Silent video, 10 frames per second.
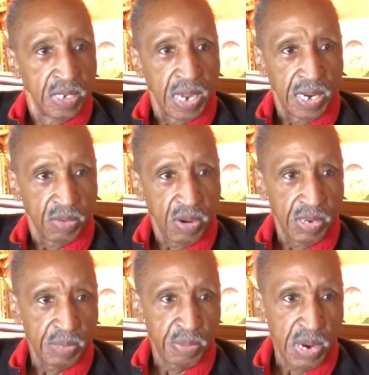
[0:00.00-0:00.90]
Now, the
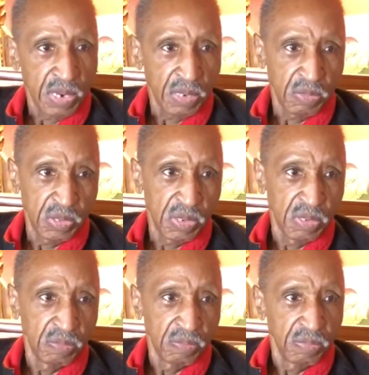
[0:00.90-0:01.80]
quality of the product
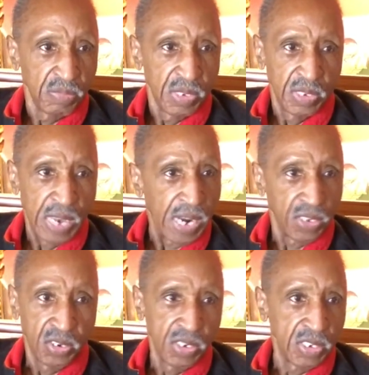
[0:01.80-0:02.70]
was not
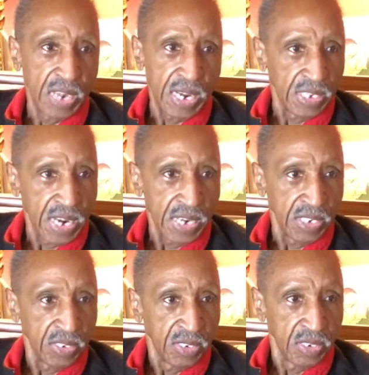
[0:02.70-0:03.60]
as good as the
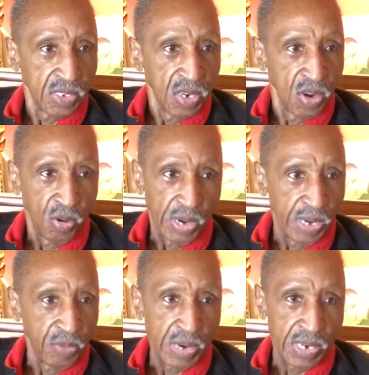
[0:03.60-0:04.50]
Italians. Or
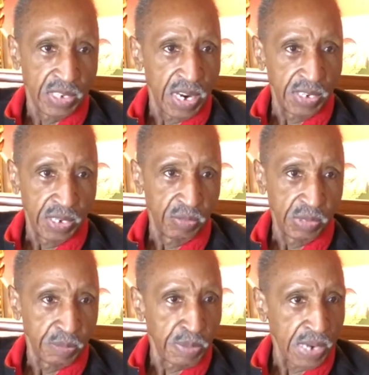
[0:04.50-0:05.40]
later when I started dealing
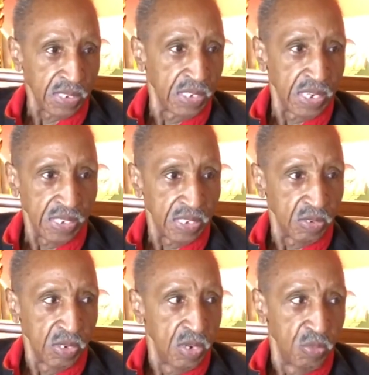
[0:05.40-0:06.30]
with the
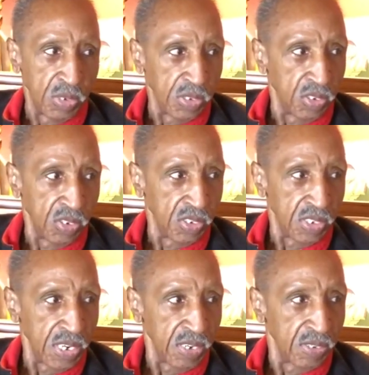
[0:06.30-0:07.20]
Pakistani, wasn't as good as
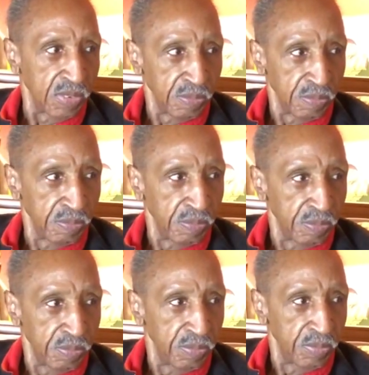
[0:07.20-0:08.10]
theirs.
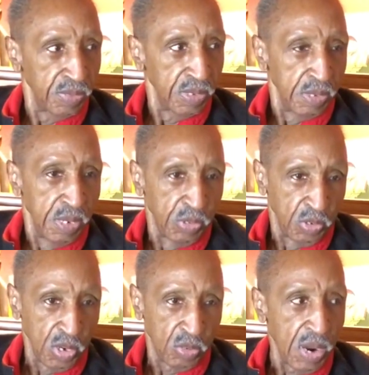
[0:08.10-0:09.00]
But it
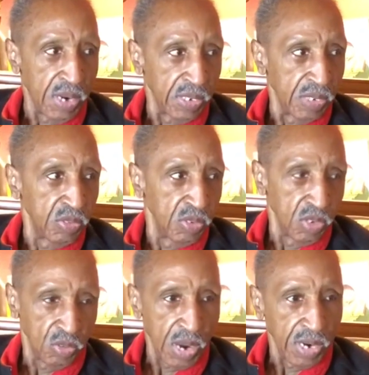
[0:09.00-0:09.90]
was a good quality. It was a
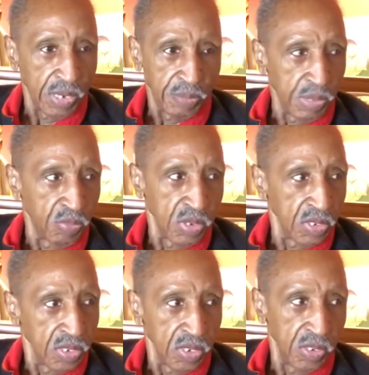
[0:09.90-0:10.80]
good quality, but it
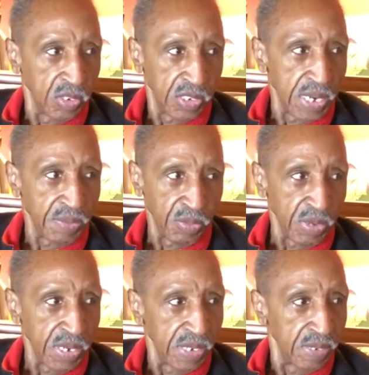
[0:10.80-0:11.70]
wasn't not the same
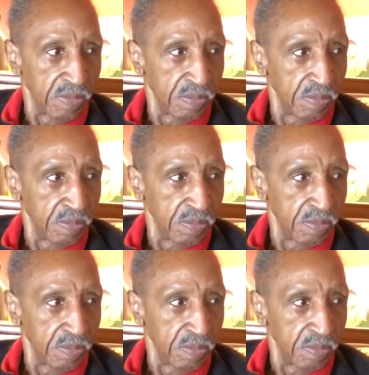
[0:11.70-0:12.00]
grade.